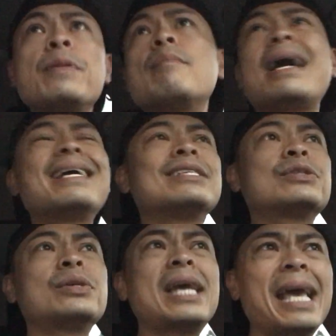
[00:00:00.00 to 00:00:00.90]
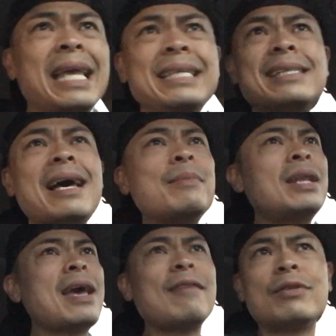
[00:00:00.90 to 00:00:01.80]
In my history, anytime
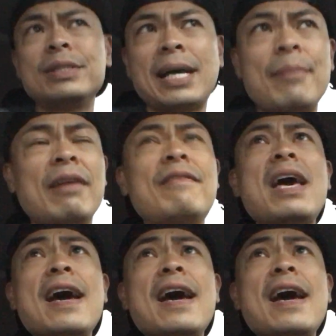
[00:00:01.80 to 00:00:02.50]
and every time I've